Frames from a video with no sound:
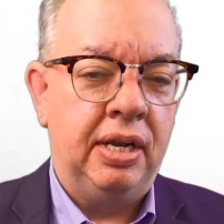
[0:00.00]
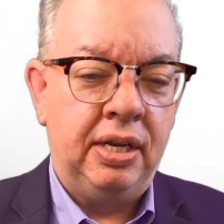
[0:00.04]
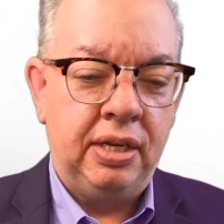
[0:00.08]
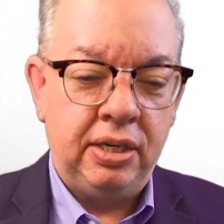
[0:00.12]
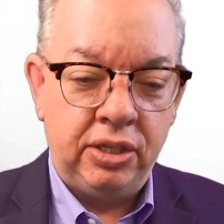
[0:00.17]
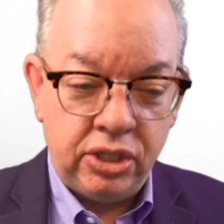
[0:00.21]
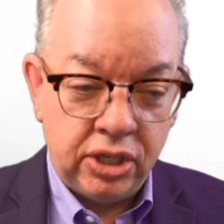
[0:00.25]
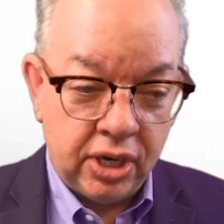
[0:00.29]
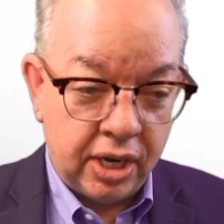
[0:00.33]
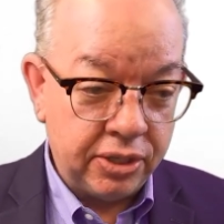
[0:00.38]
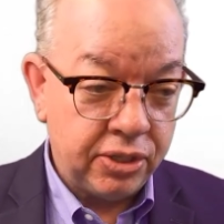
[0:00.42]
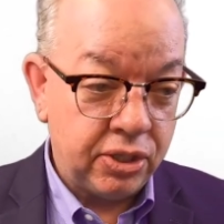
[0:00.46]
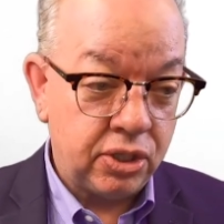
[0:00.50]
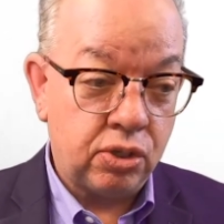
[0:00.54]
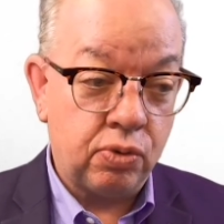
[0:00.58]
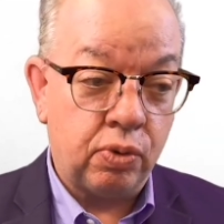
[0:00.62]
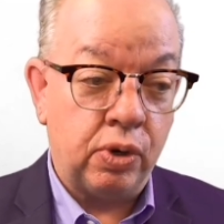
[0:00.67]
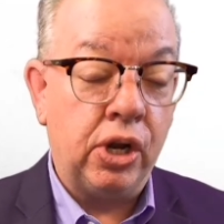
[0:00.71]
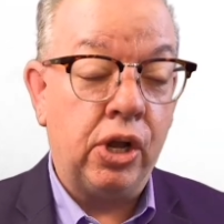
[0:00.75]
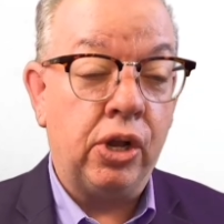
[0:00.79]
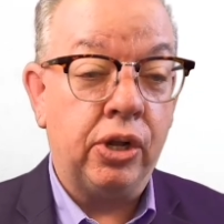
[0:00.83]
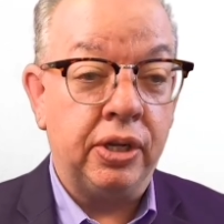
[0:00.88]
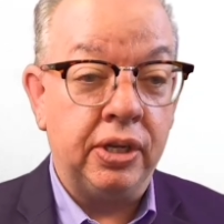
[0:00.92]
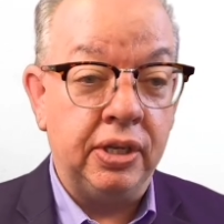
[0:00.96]
just
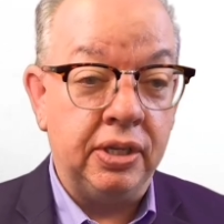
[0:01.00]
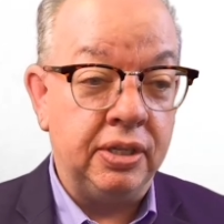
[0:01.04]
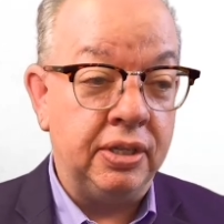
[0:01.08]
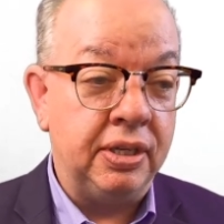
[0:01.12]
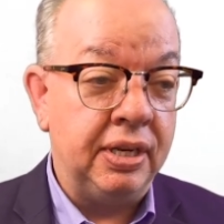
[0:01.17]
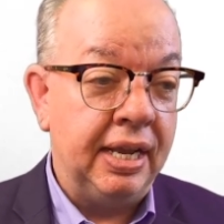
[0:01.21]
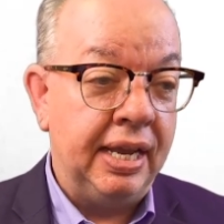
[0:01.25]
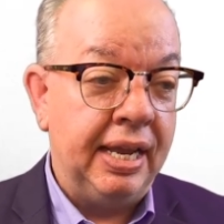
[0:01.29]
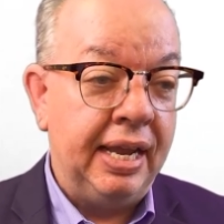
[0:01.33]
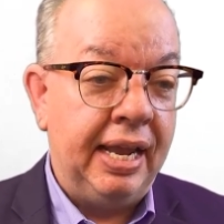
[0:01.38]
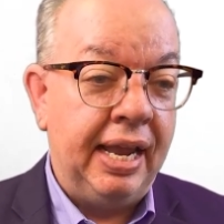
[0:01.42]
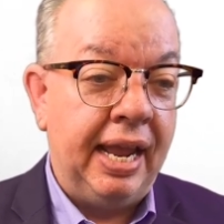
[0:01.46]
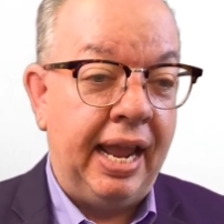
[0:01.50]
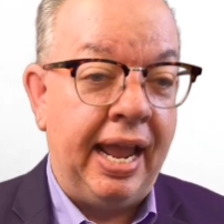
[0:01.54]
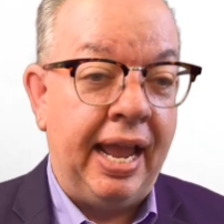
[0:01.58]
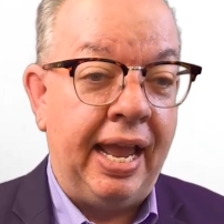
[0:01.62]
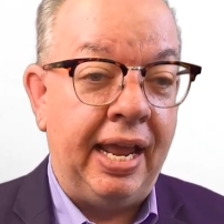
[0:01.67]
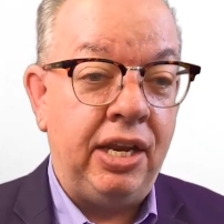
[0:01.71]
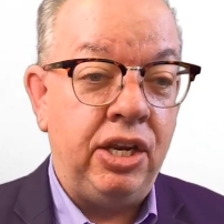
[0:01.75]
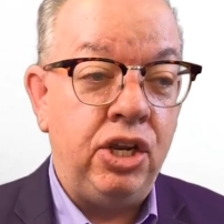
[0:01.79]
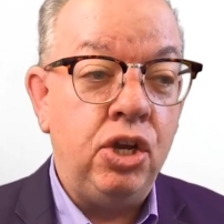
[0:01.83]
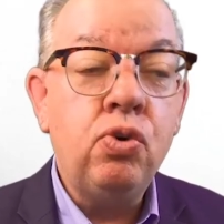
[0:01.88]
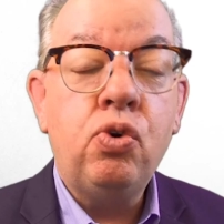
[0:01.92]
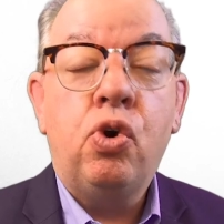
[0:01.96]
thrilled
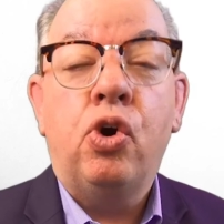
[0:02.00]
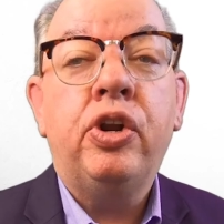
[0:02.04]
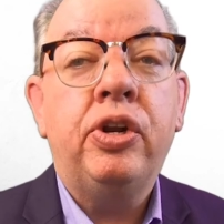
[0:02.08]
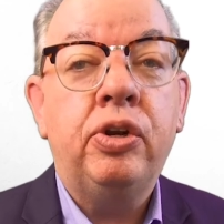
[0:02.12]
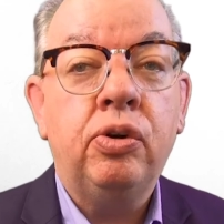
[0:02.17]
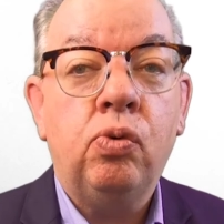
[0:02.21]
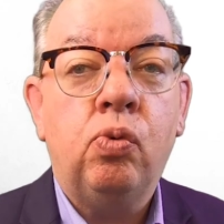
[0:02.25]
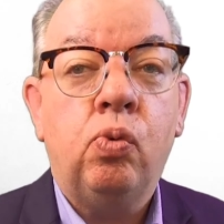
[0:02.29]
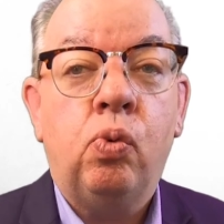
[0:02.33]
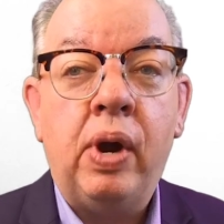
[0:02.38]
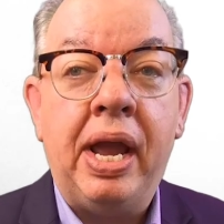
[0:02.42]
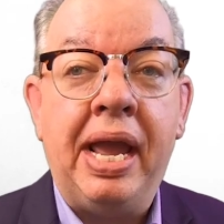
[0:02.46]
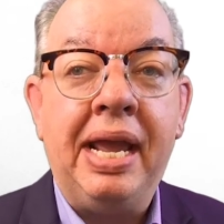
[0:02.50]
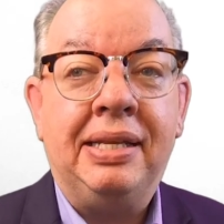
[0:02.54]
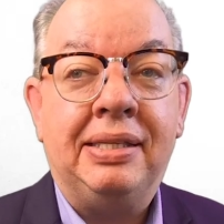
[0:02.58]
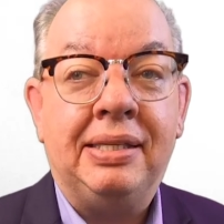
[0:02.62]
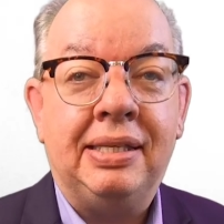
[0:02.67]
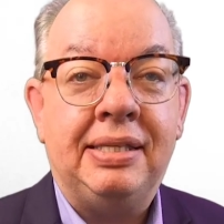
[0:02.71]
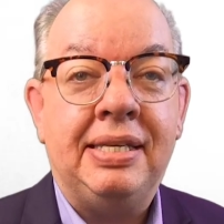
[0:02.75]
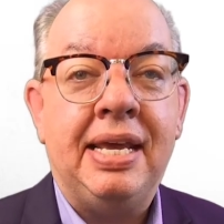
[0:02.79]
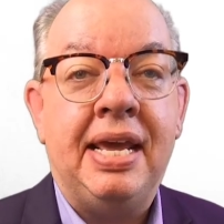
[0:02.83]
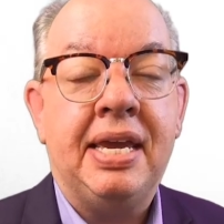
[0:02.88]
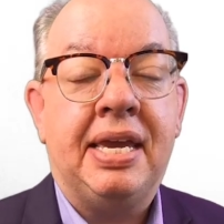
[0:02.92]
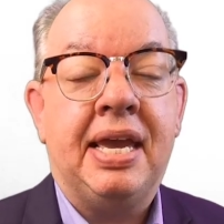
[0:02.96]
and you couldn't wait to
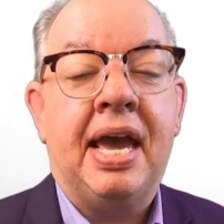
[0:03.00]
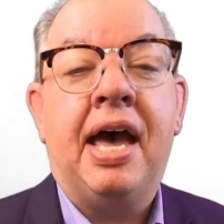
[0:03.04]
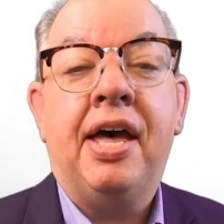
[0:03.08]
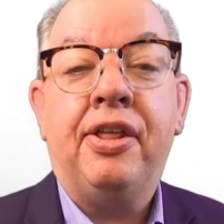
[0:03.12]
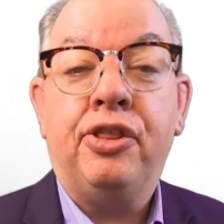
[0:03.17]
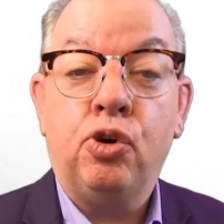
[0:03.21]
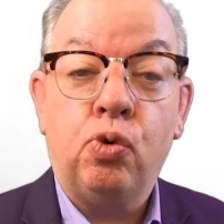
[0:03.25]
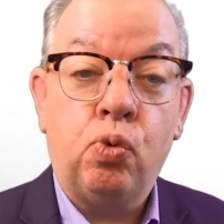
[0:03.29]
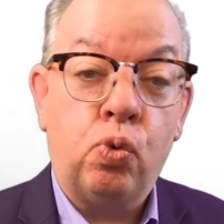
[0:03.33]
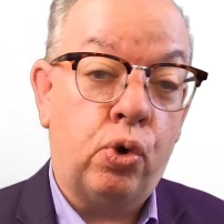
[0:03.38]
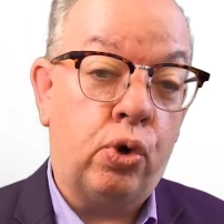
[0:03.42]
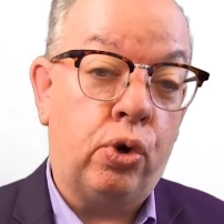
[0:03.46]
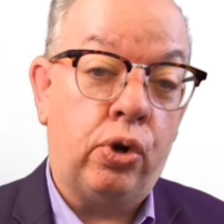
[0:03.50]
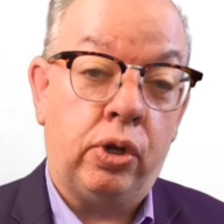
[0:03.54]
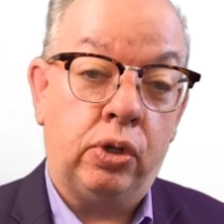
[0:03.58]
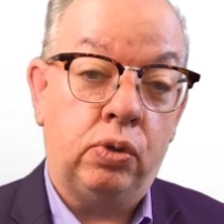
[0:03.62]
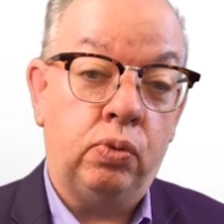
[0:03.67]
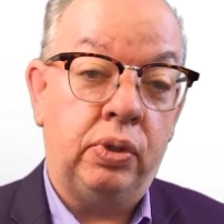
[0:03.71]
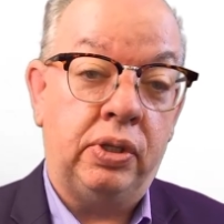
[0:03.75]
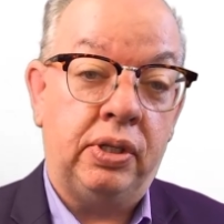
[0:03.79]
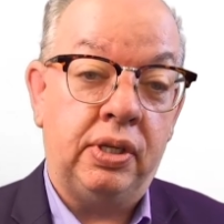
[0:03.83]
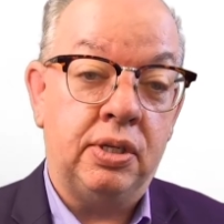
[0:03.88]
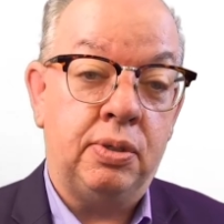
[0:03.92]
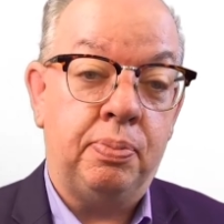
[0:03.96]
take on the world
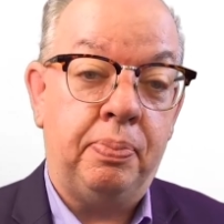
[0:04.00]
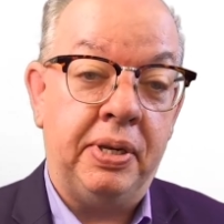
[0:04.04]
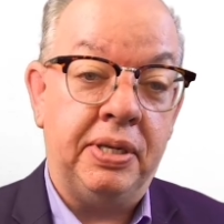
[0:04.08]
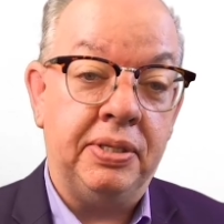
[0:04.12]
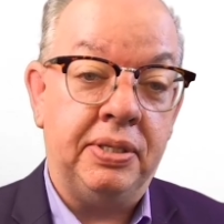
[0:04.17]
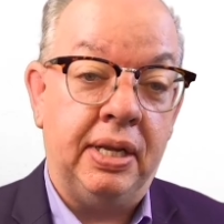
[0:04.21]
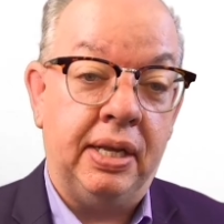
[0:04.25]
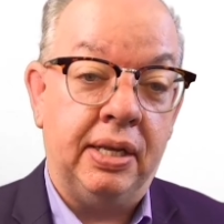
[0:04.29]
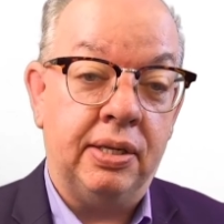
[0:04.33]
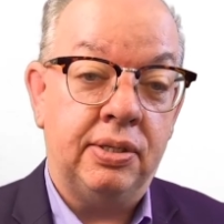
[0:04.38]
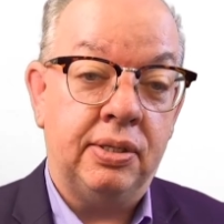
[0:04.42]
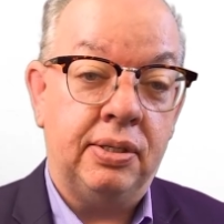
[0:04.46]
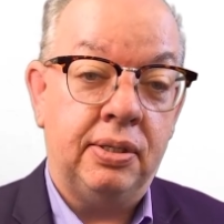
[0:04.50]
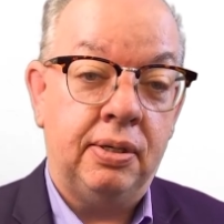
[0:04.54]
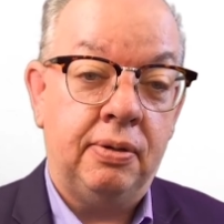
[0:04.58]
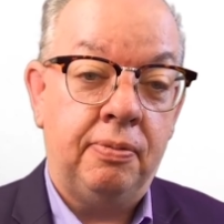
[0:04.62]
with this business.